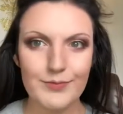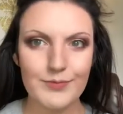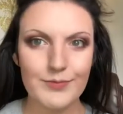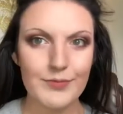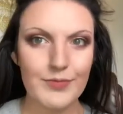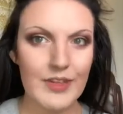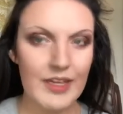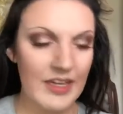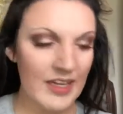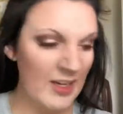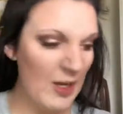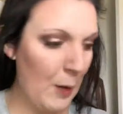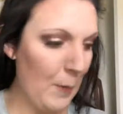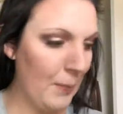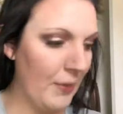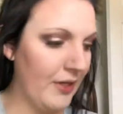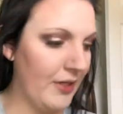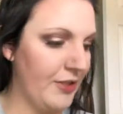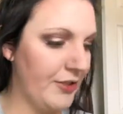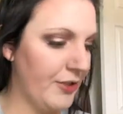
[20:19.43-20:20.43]
Then I'm
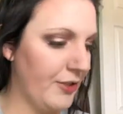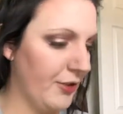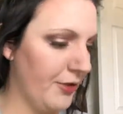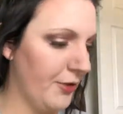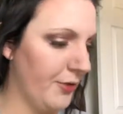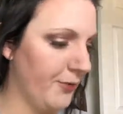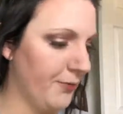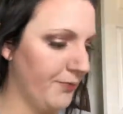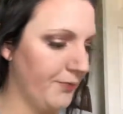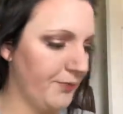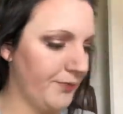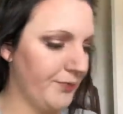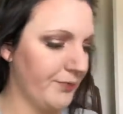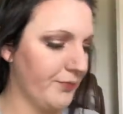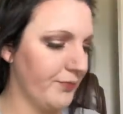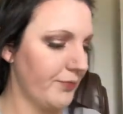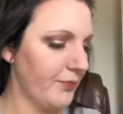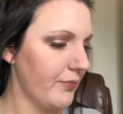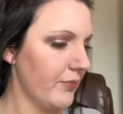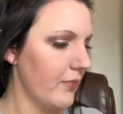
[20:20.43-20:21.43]
gonna do
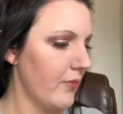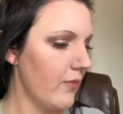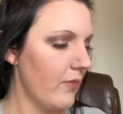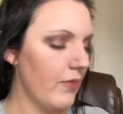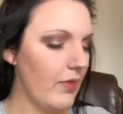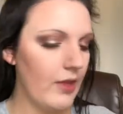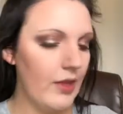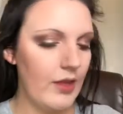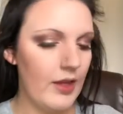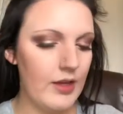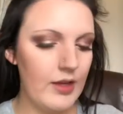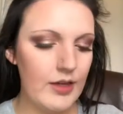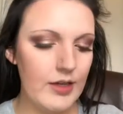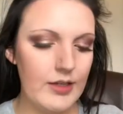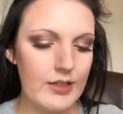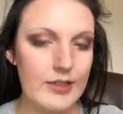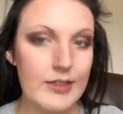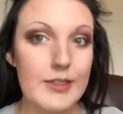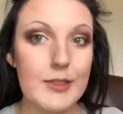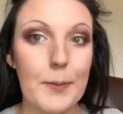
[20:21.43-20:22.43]

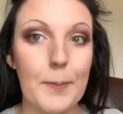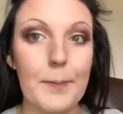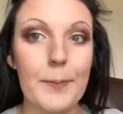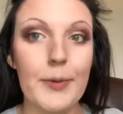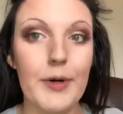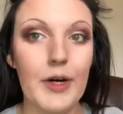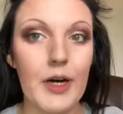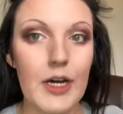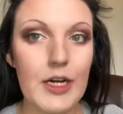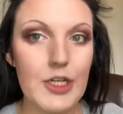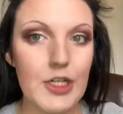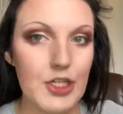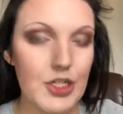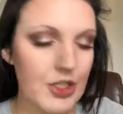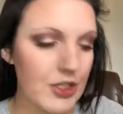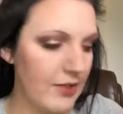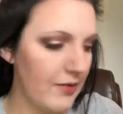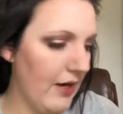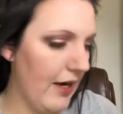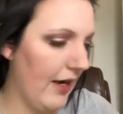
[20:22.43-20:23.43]
some blush.
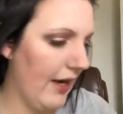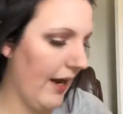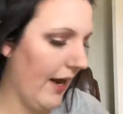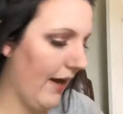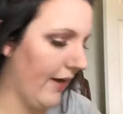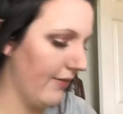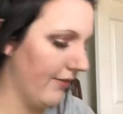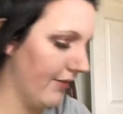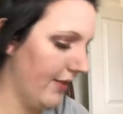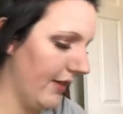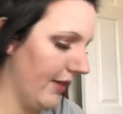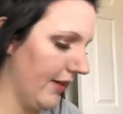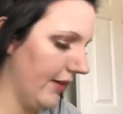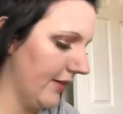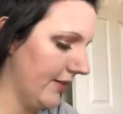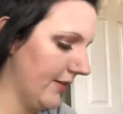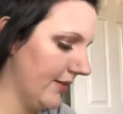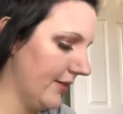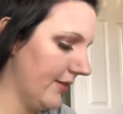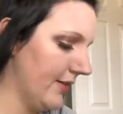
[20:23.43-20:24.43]
I have
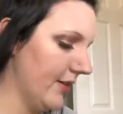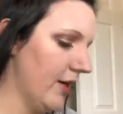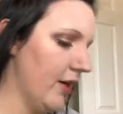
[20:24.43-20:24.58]
this